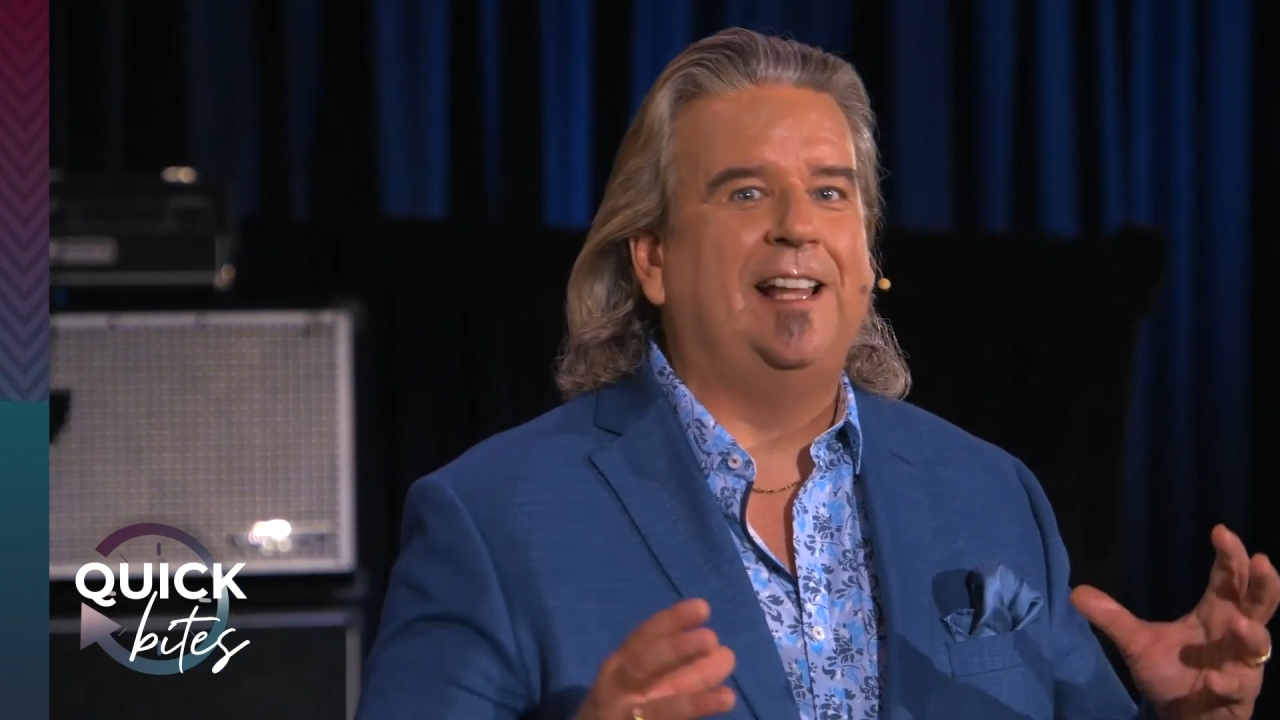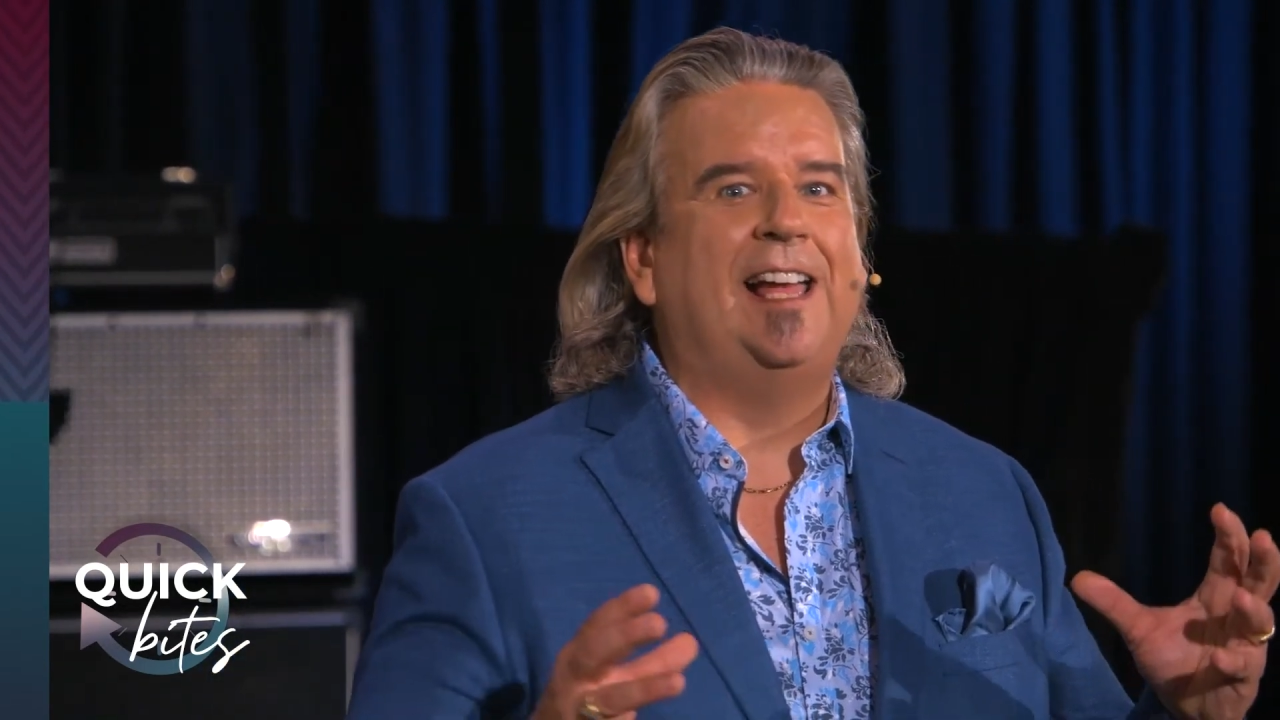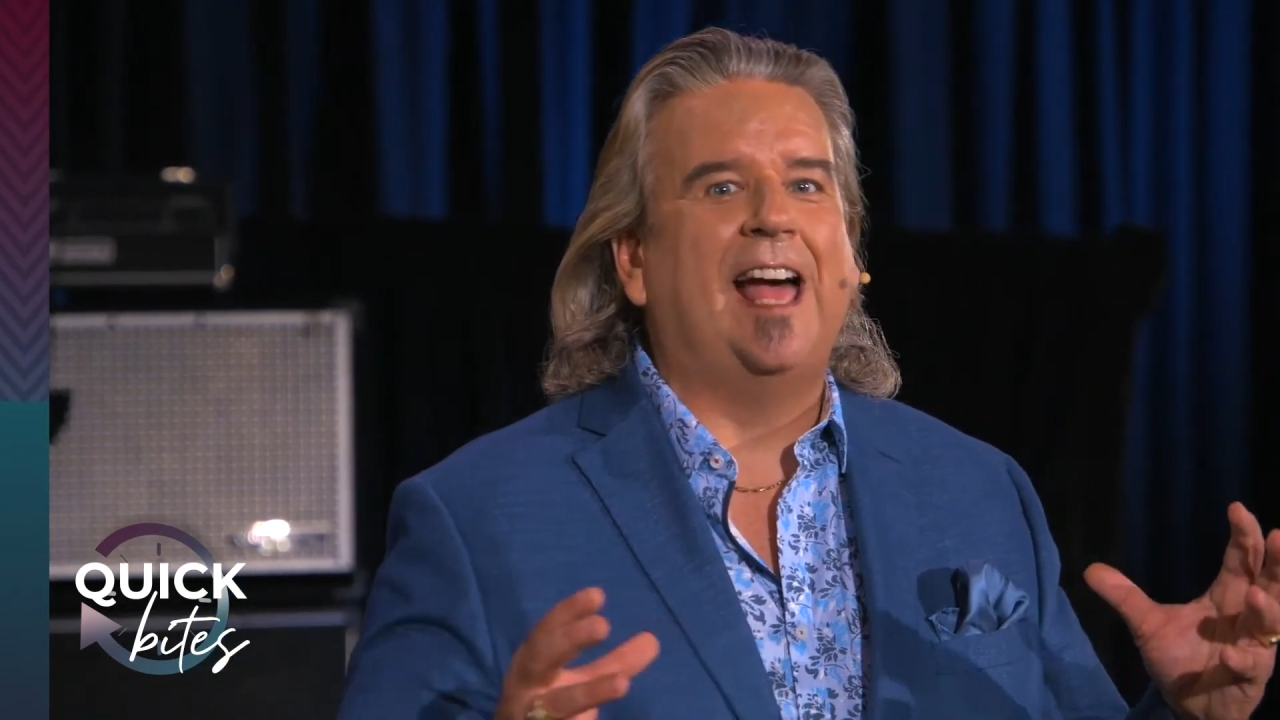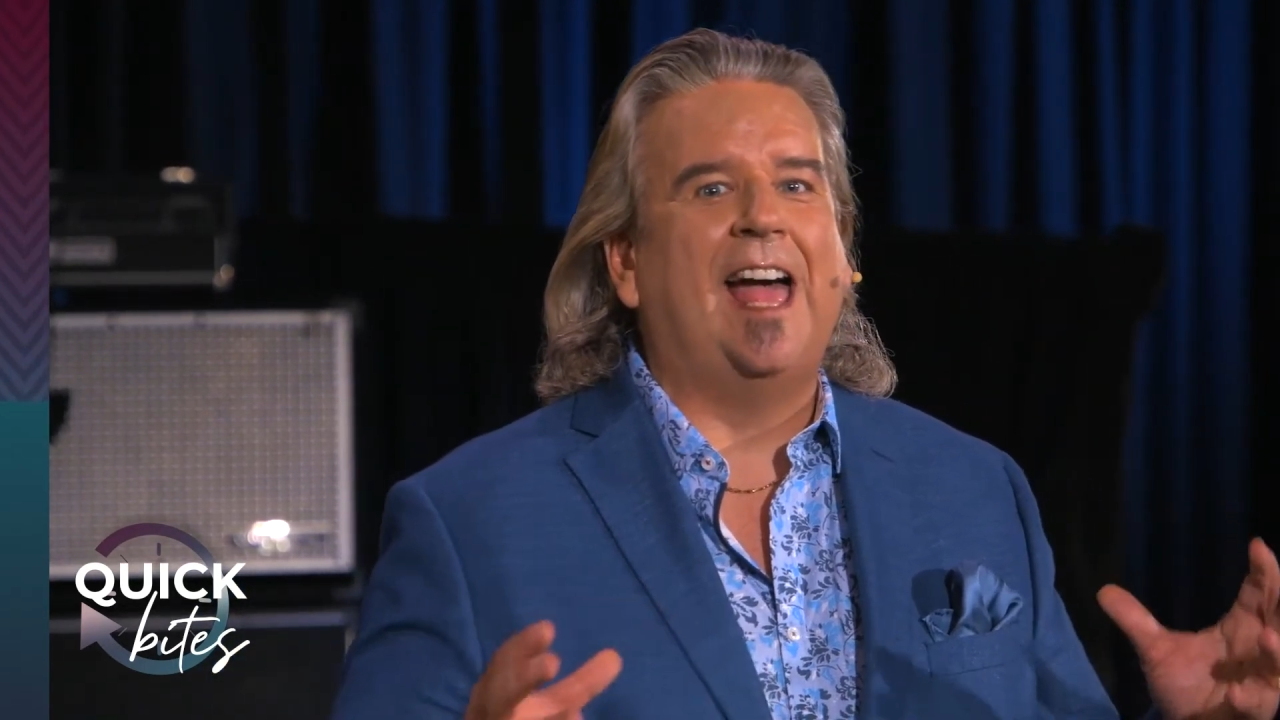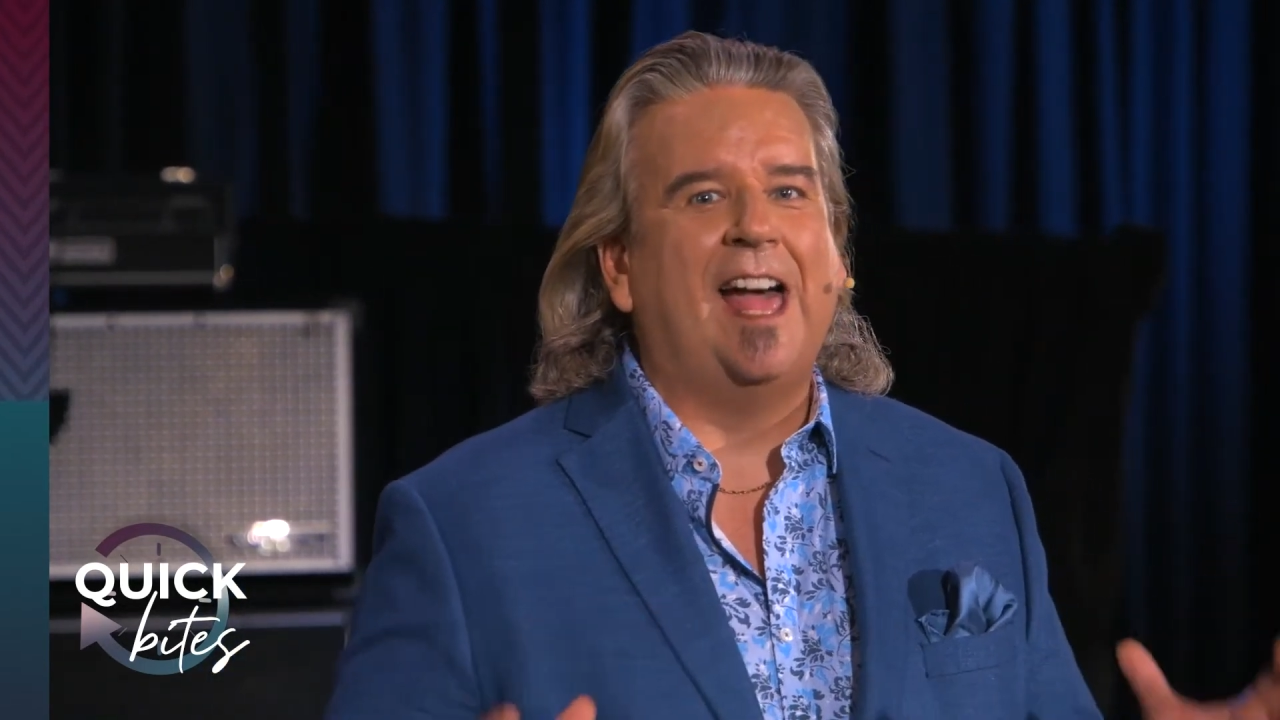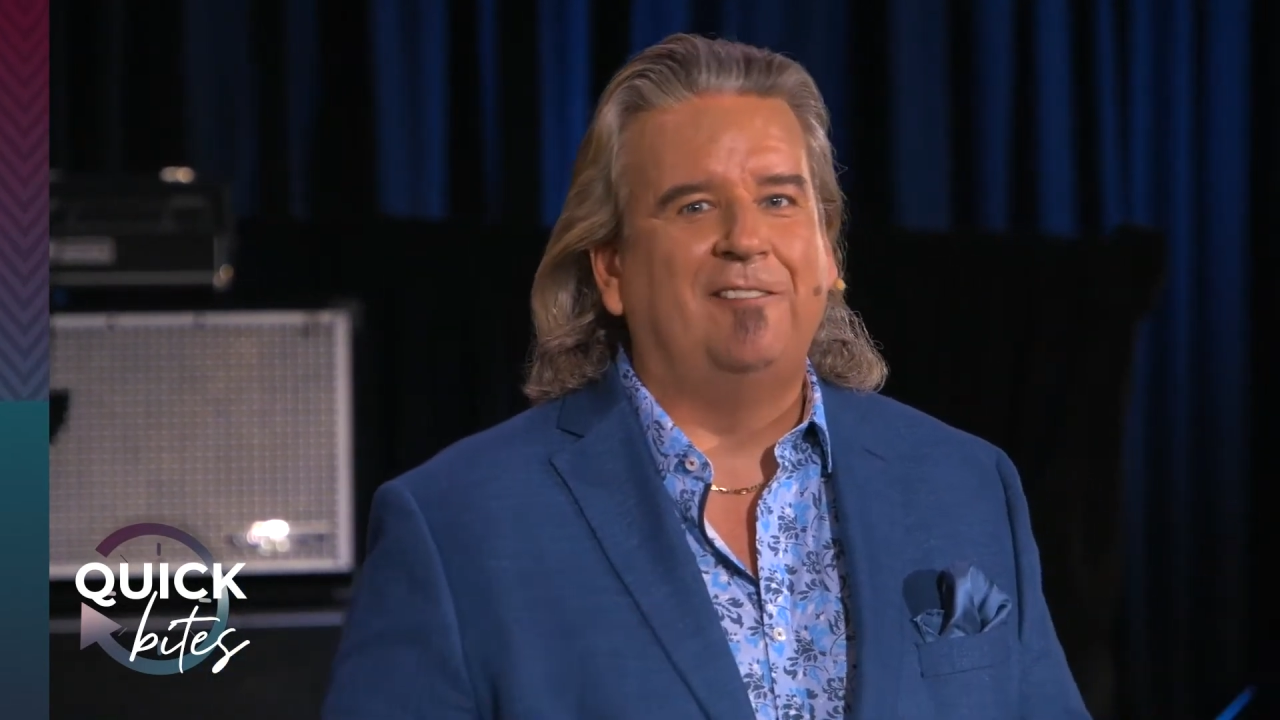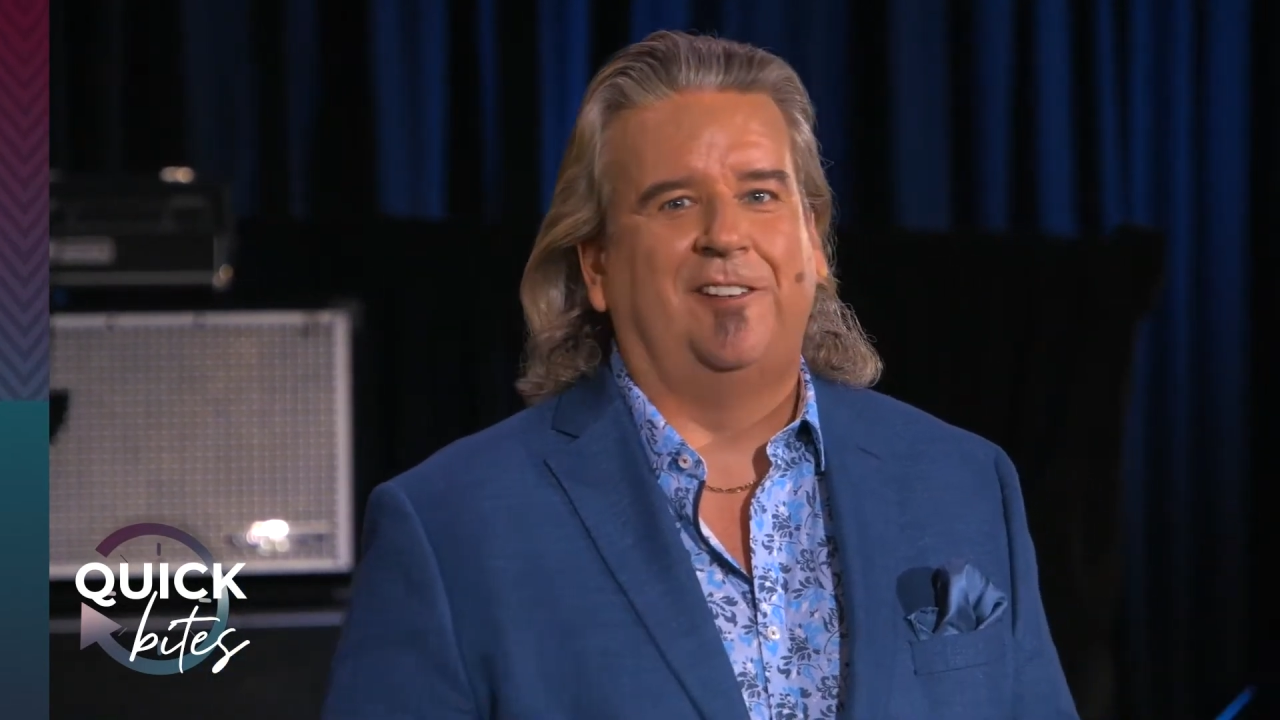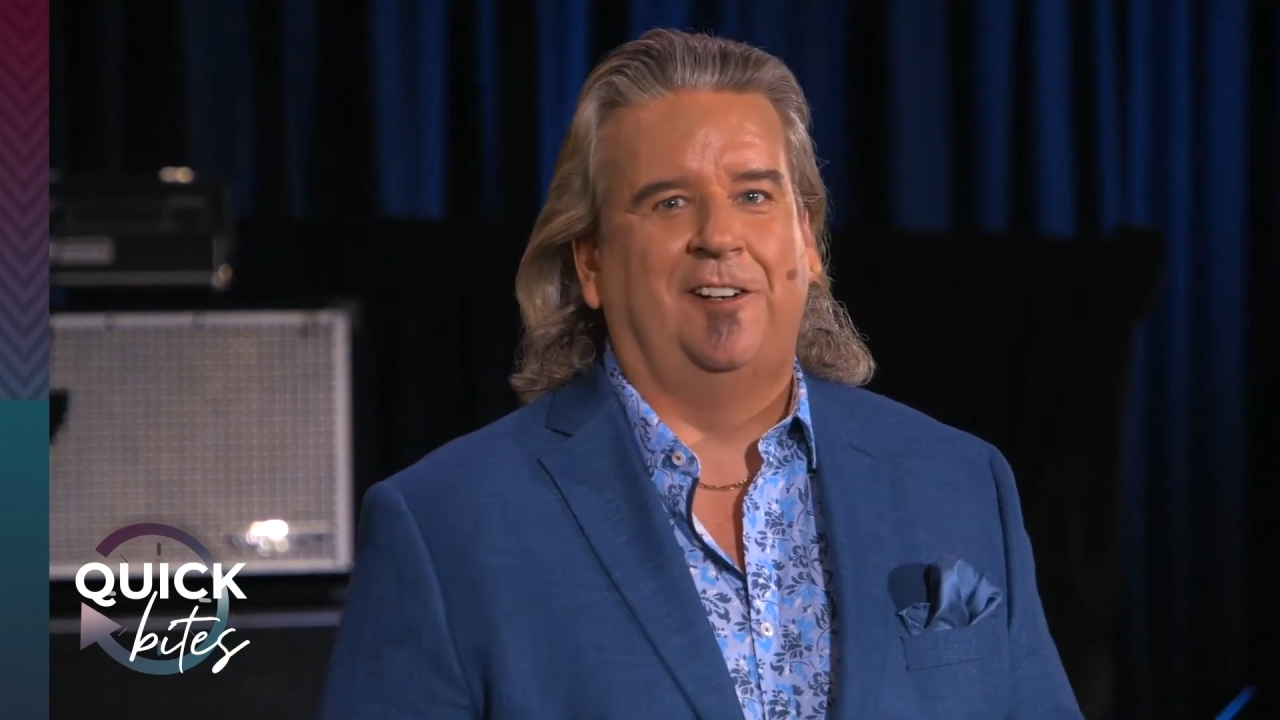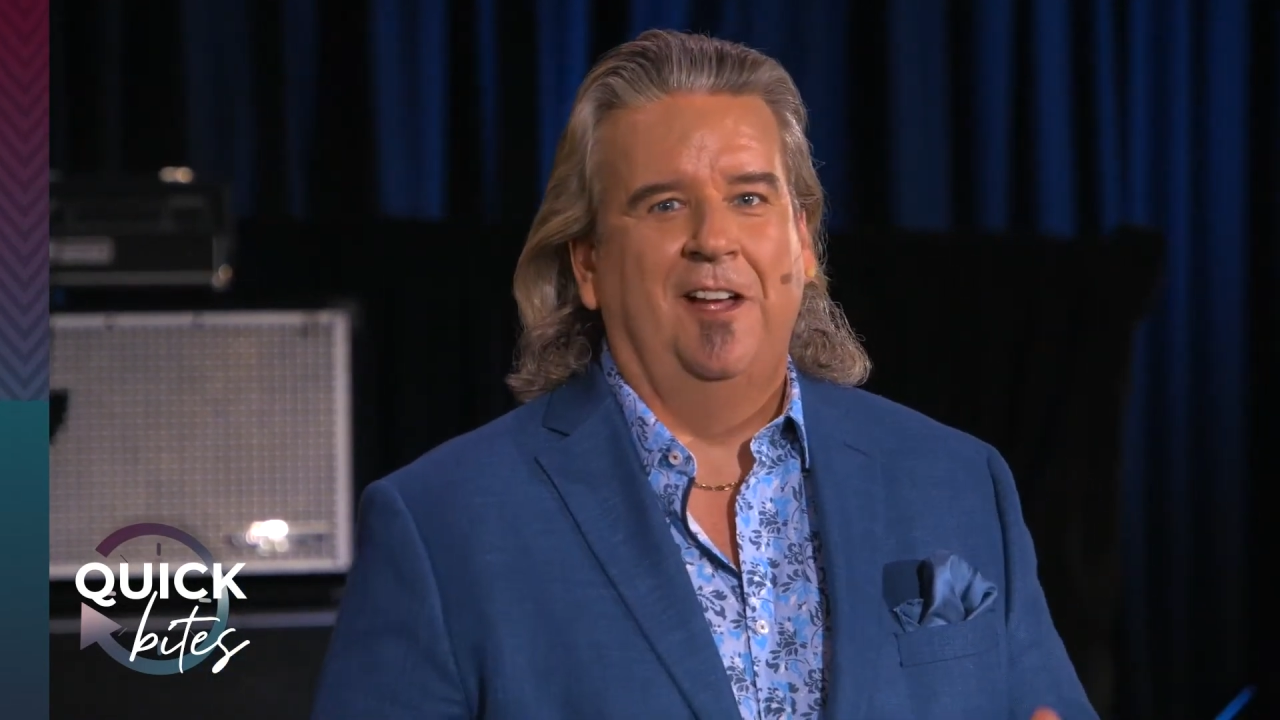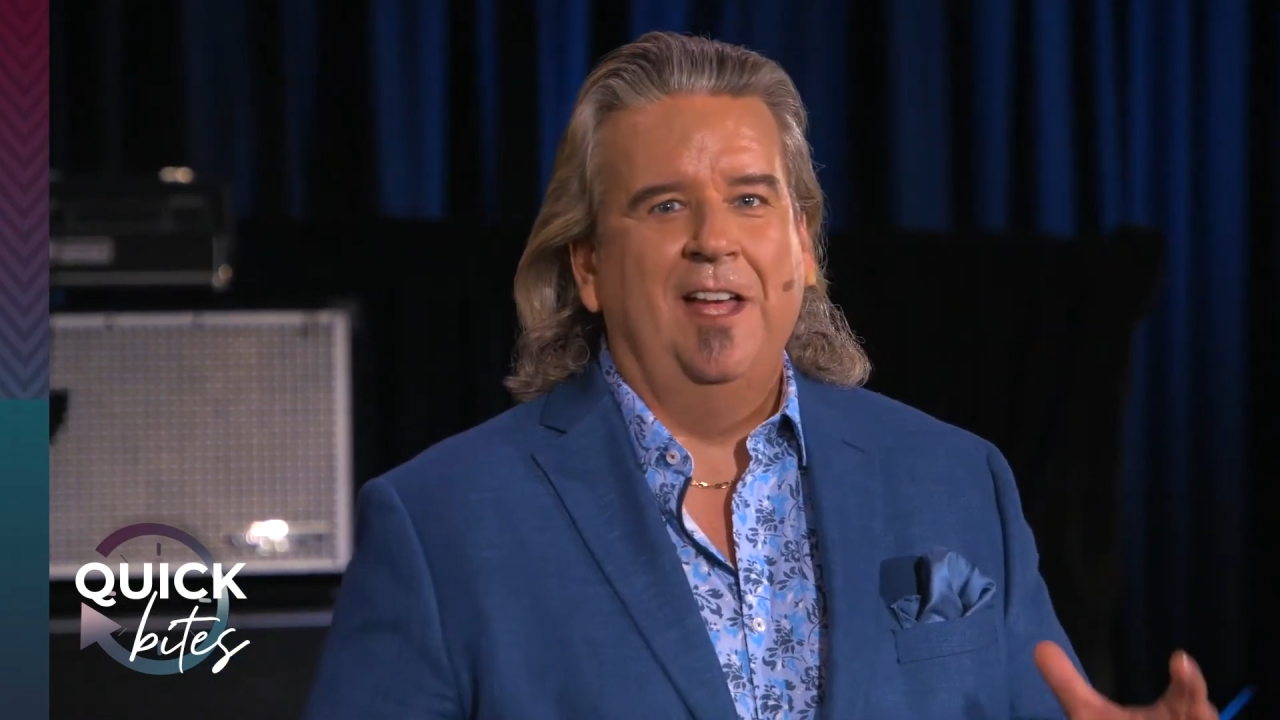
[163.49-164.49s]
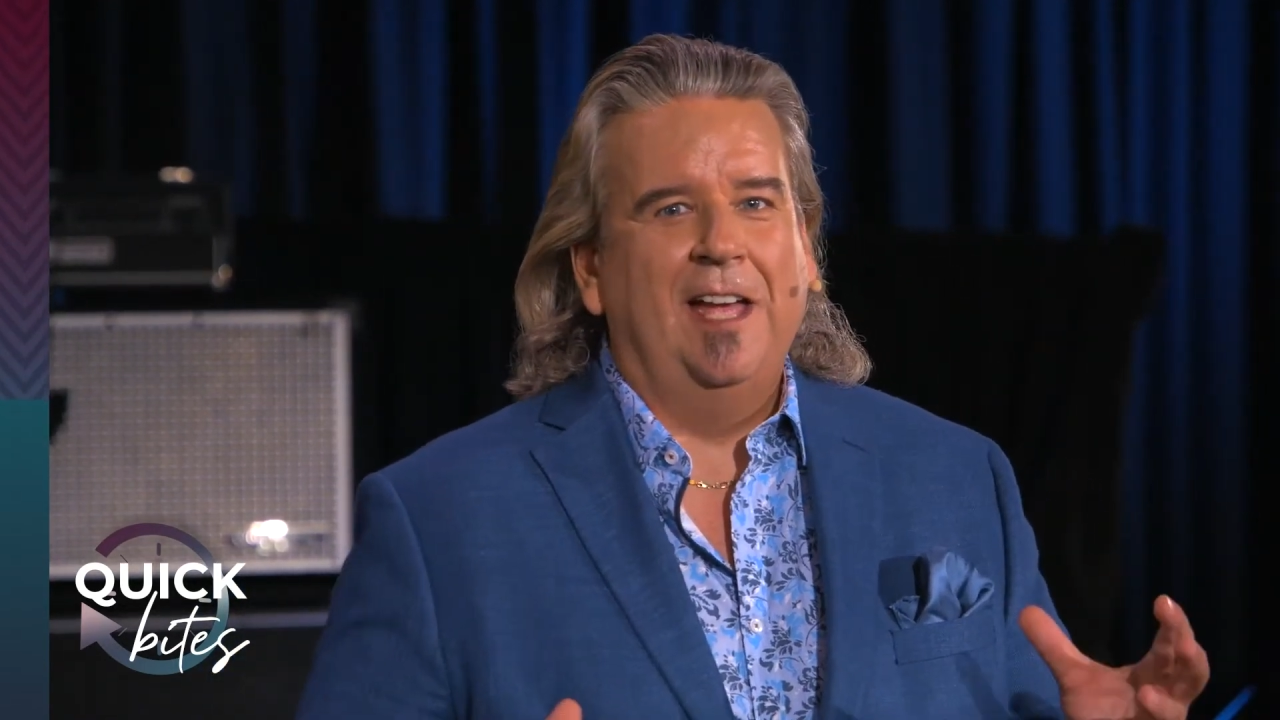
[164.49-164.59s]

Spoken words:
like I ever